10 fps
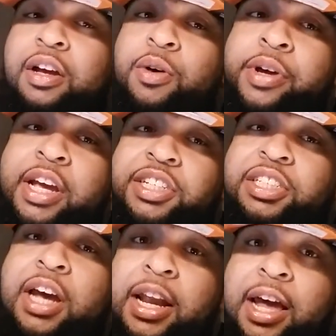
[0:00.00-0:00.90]
Okay,
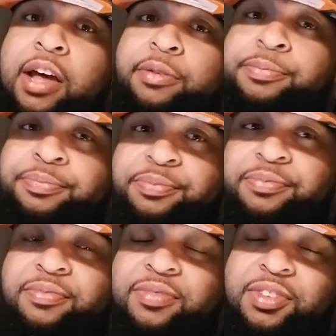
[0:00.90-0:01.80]
shout out
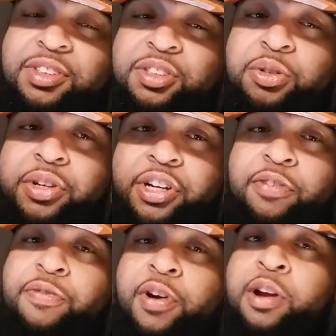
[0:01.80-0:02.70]
to a
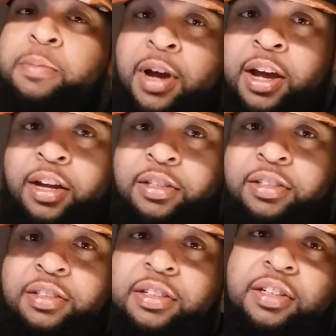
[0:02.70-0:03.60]
good friend of mine.
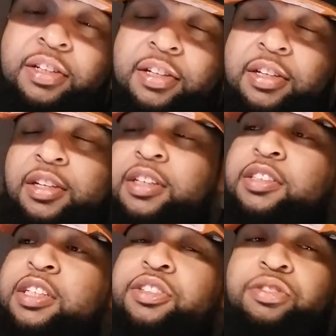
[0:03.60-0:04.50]

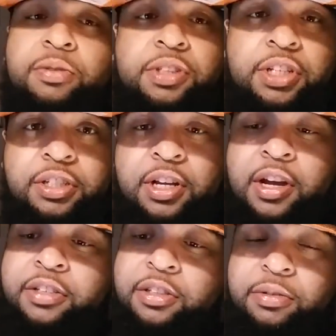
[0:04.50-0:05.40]
She
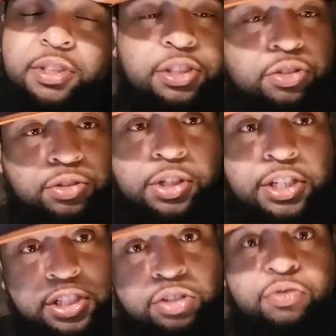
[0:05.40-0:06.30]
subscribed
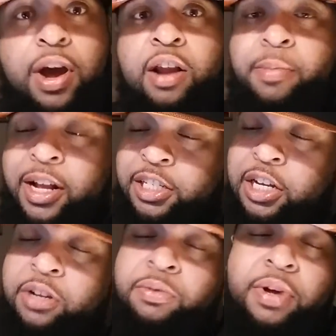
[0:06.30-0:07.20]
to my
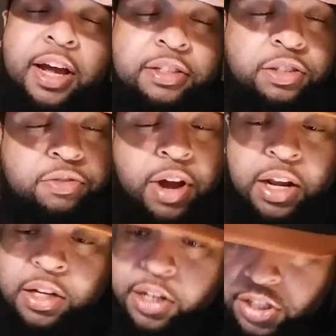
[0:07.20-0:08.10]
channel. I
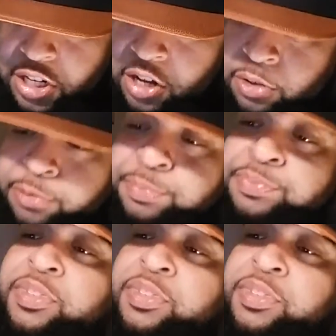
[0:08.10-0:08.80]
subscribed to her channel.